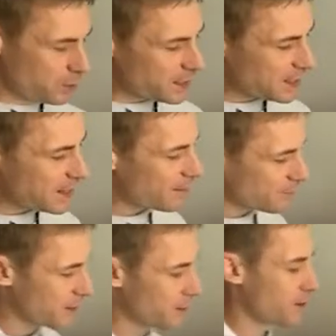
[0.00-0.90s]
putting it
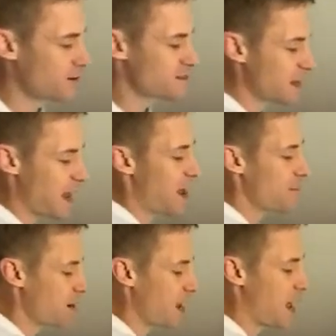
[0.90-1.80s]
out there, is that
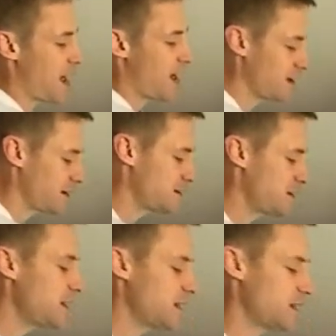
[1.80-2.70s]
I'm an I and a
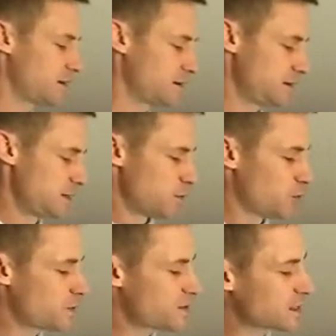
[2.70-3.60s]
D,
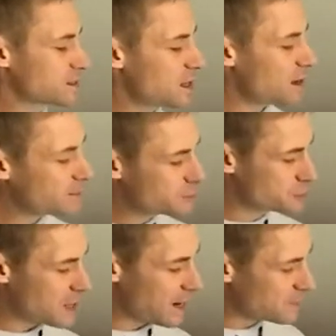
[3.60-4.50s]
which means I love
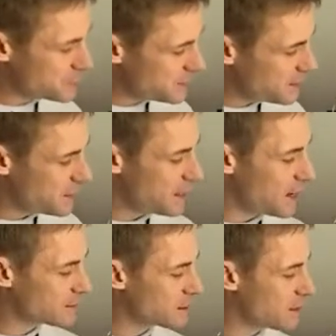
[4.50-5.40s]
strategy and
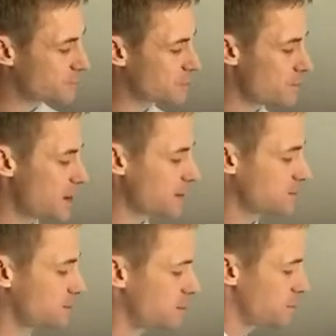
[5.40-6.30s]
I love to make
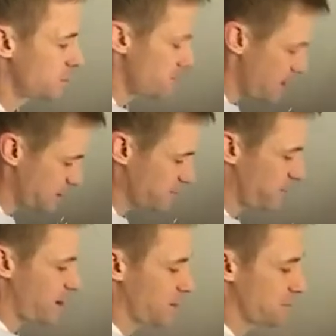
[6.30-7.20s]
the
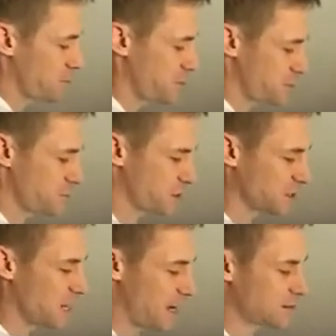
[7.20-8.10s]
final decisions to
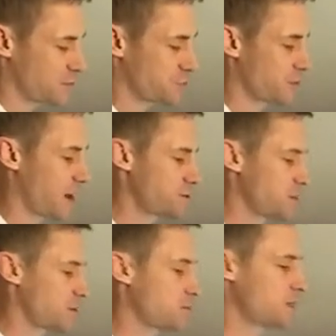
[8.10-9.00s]
lock the
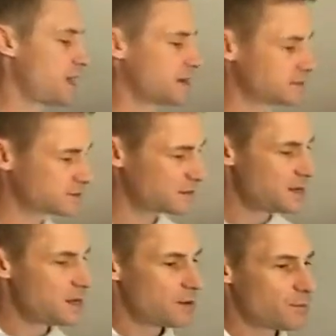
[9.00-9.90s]
strategy in place.
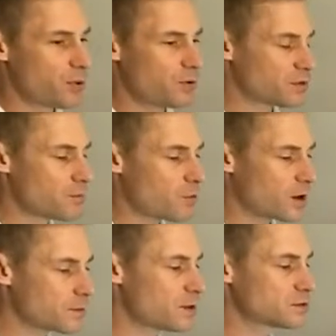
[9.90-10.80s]
But
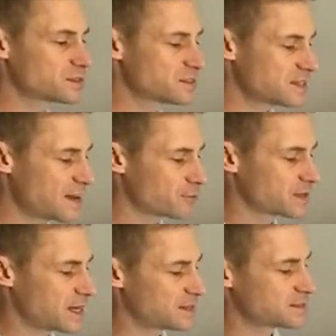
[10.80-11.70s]
one of the most
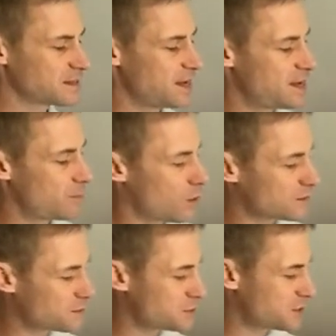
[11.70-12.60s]
insightful things
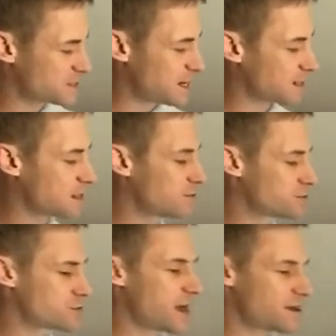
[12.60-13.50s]
wasn't just that I love
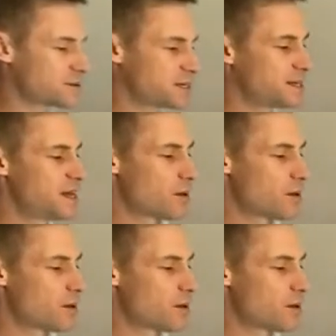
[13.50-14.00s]
strategy,